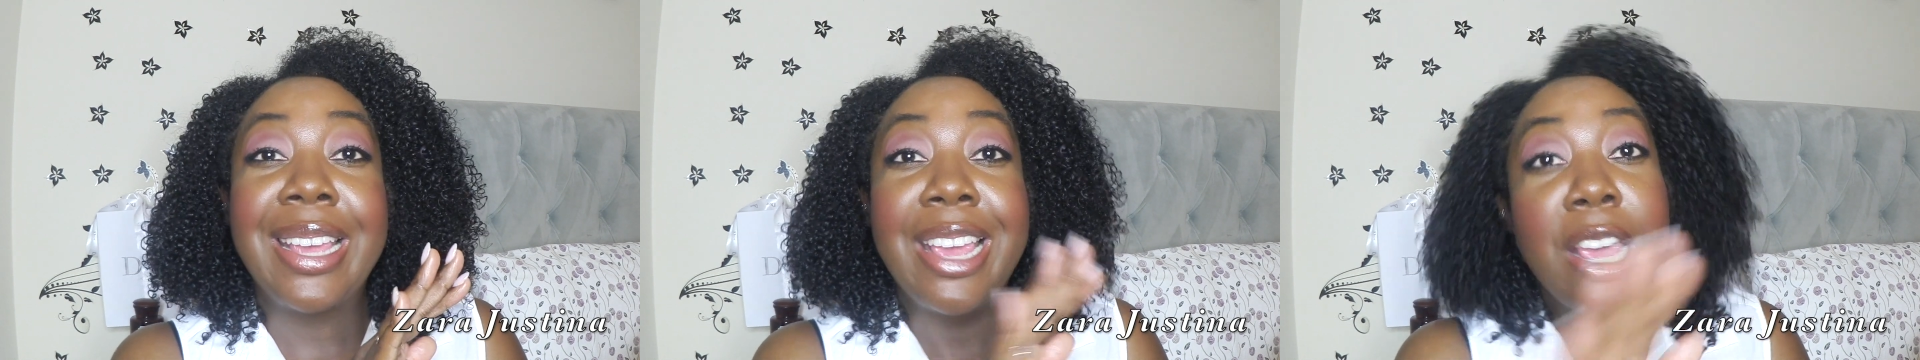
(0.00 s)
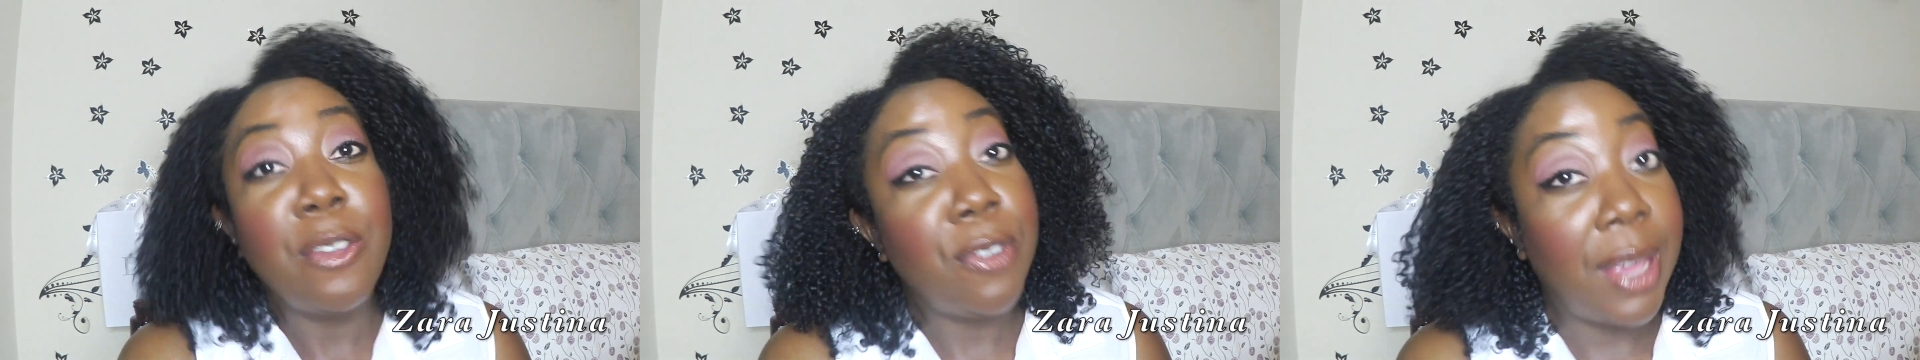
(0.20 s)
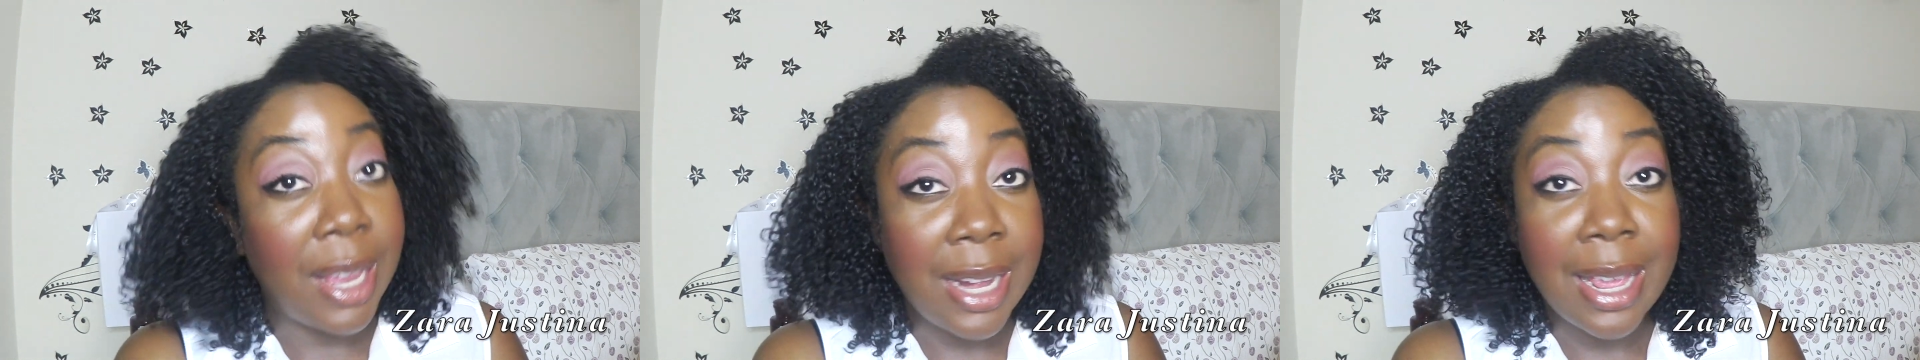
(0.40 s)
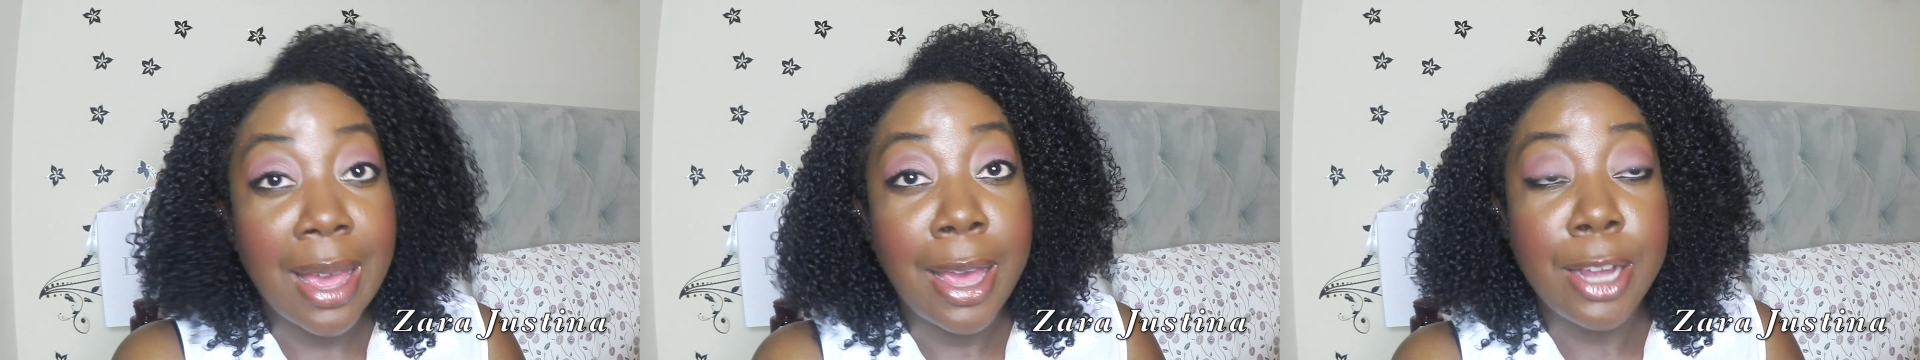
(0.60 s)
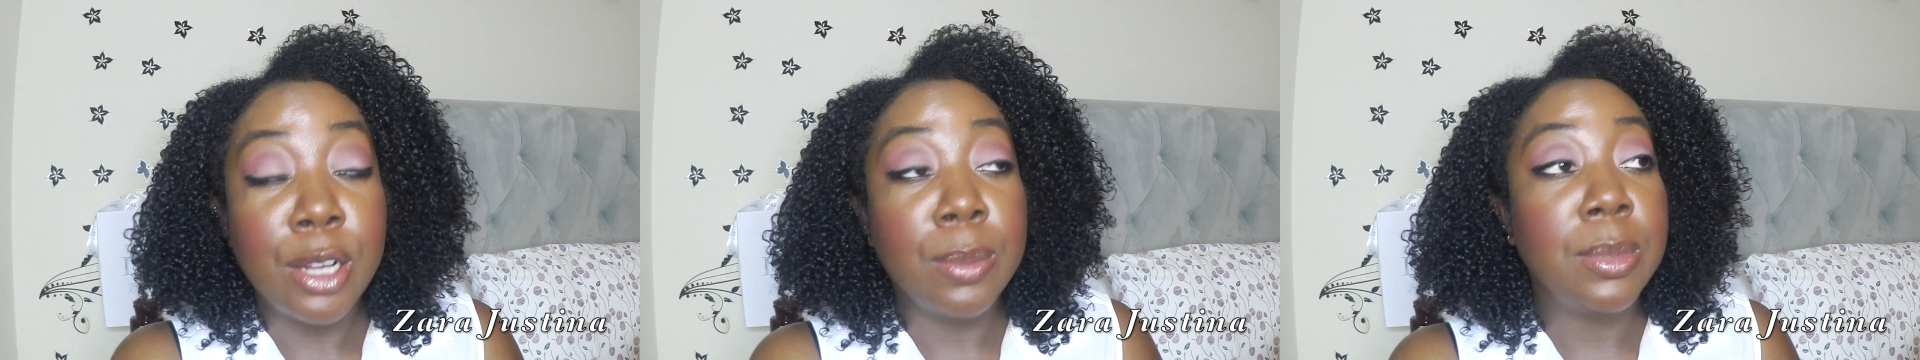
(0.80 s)
if any
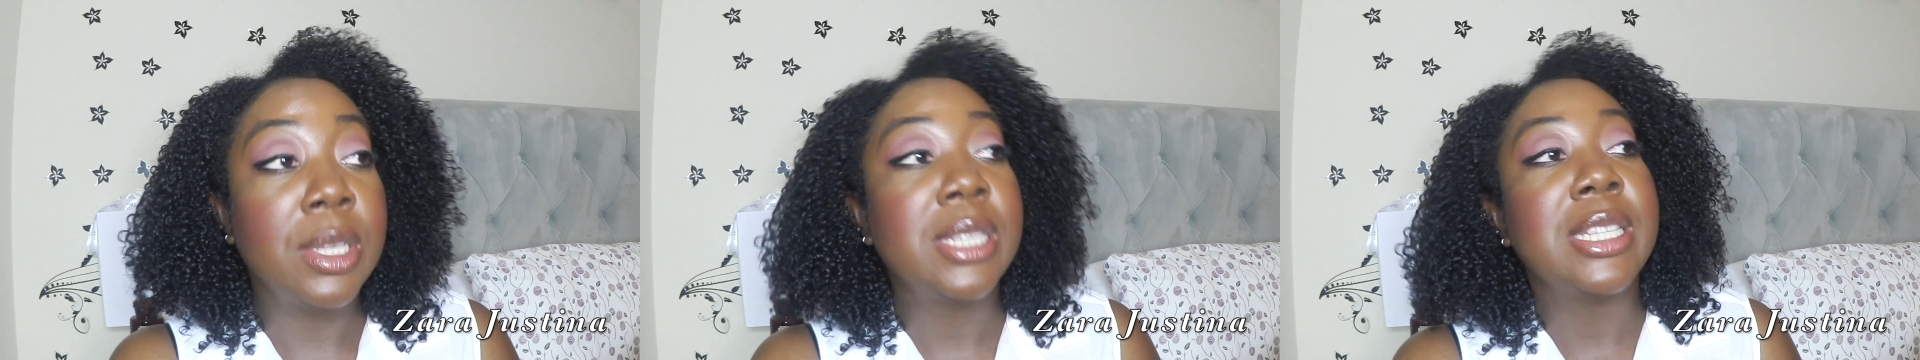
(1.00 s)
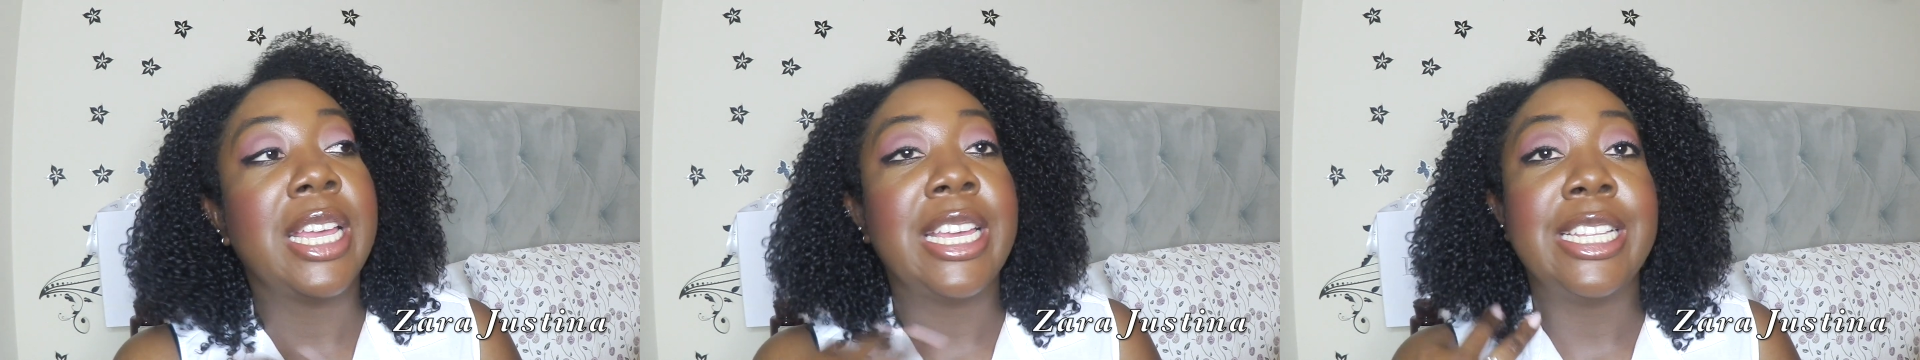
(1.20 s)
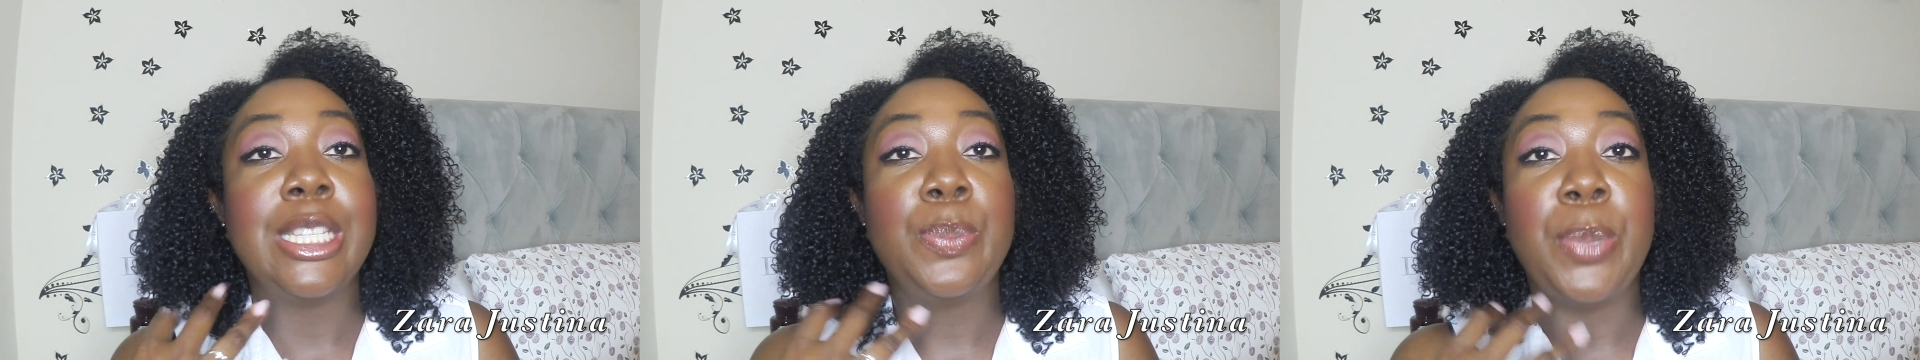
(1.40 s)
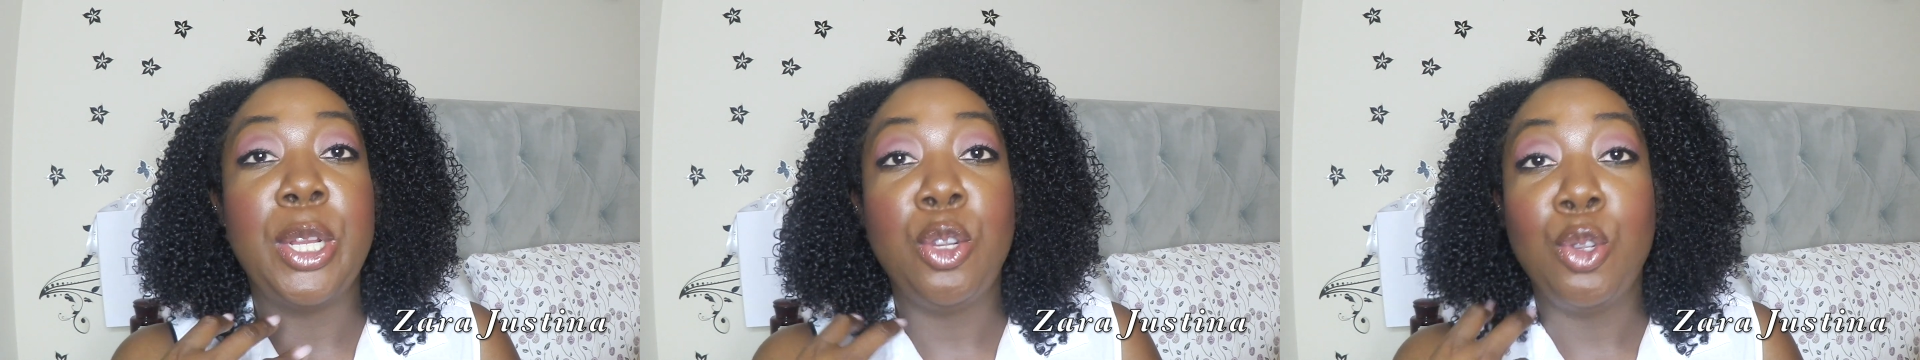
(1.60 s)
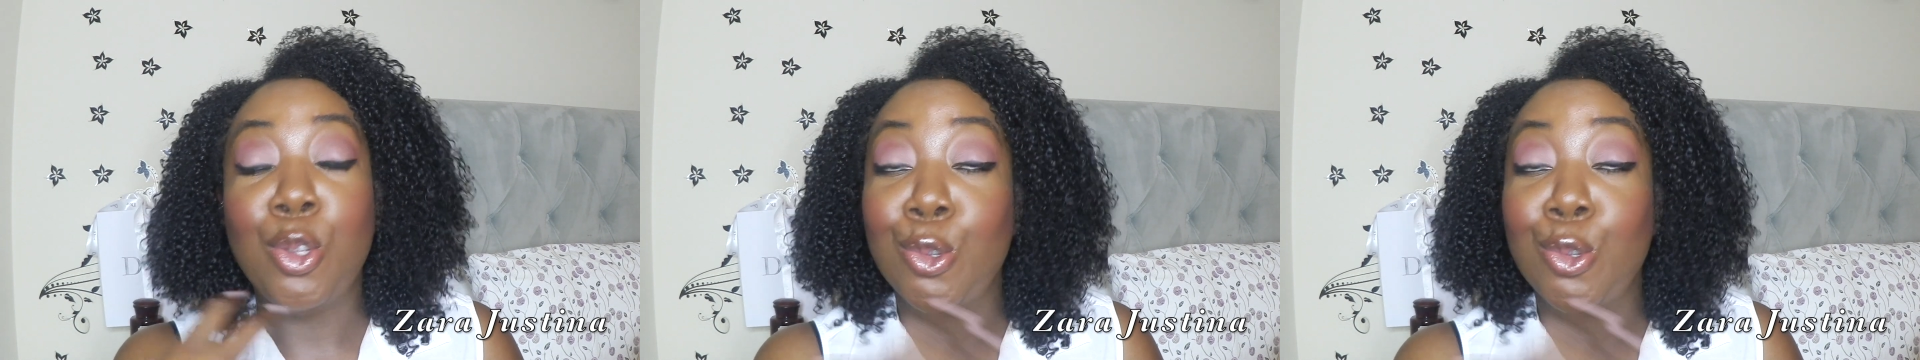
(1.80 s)
item looks like it's been